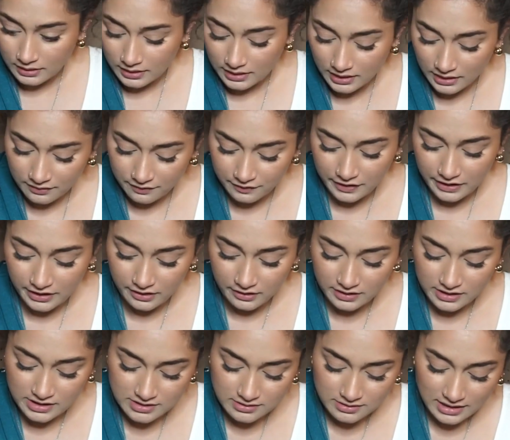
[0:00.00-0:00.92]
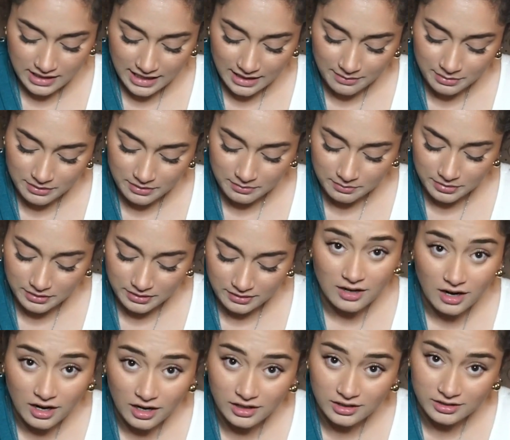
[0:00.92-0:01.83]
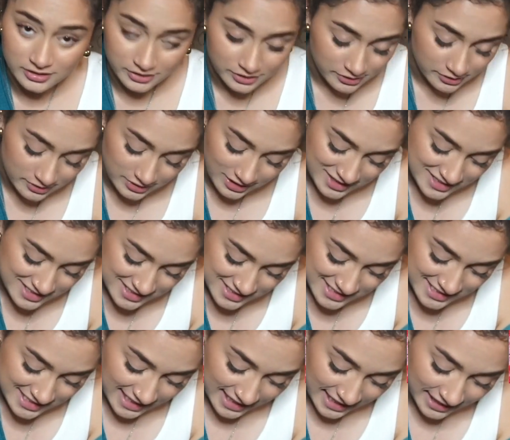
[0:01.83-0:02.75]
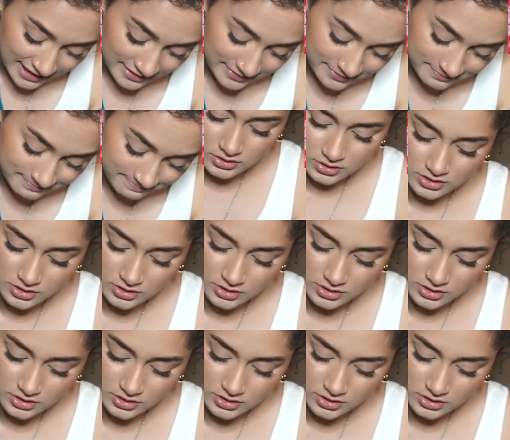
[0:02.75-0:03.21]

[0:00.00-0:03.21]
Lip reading: And I figured this would happen, but hot glue doesn't stain,